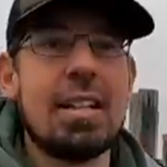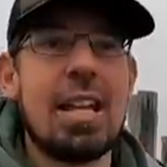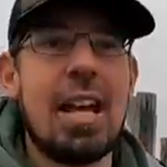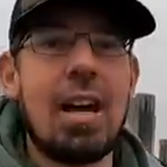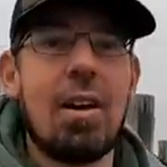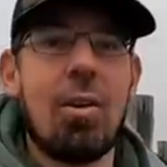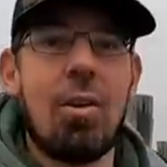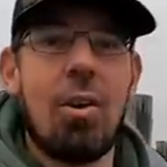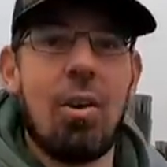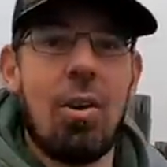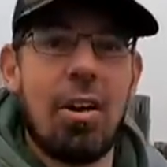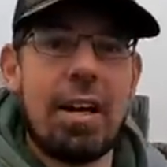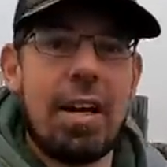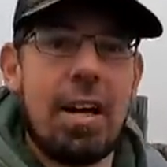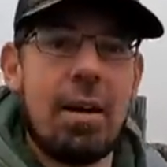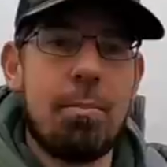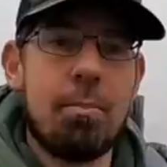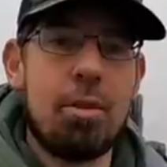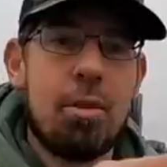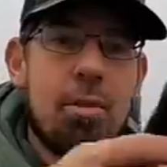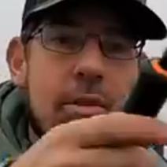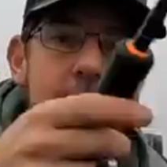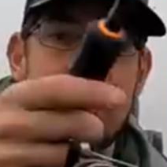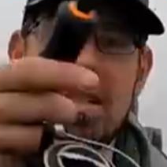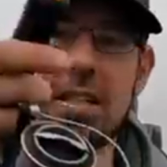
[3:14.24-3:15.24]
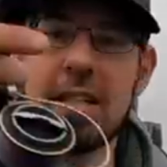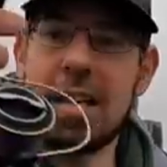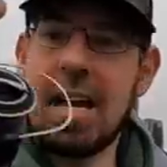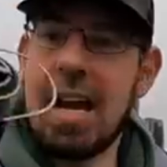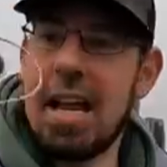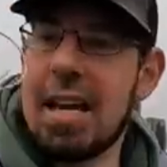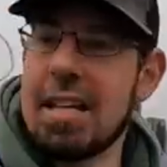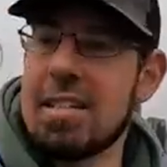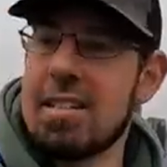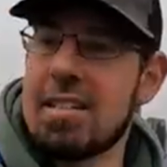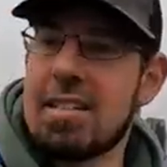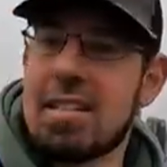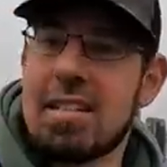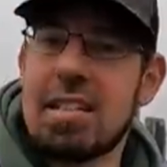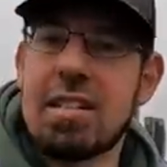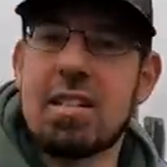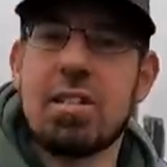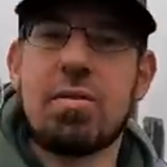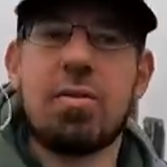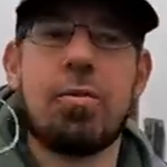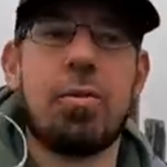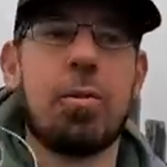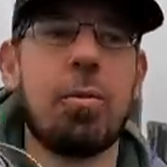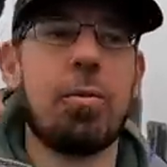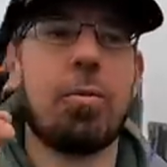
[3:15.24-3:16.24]
Now, I am using a
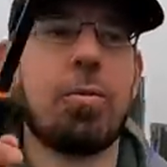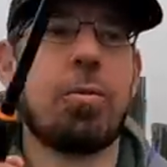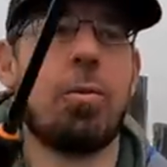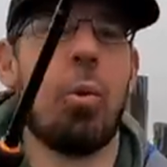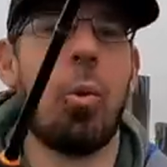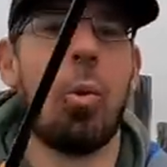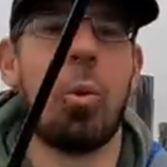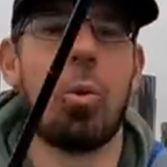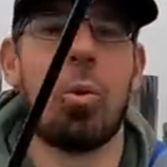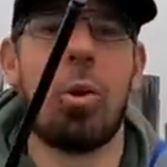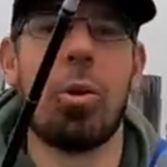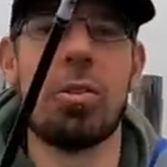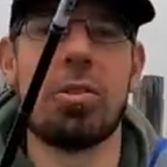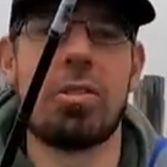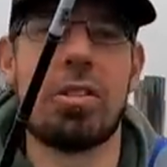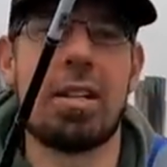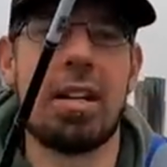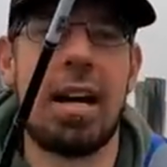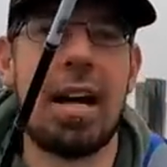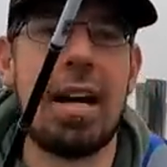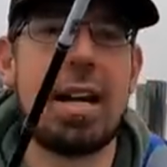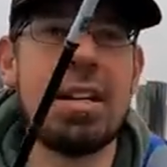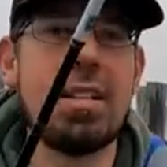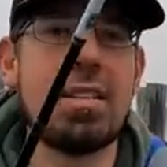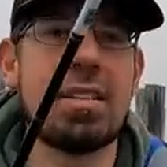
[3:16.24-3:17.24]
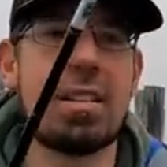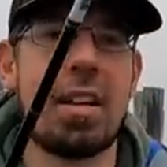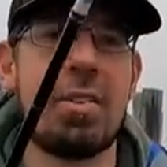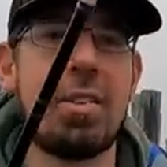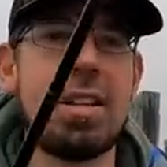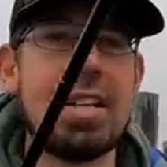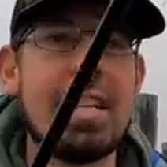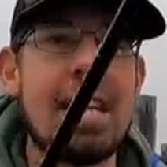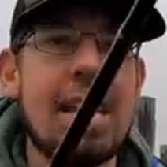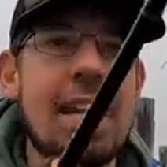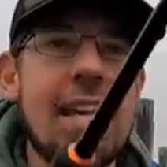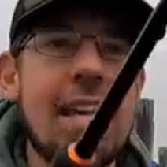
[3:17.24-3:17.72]
six foot four rod today, so in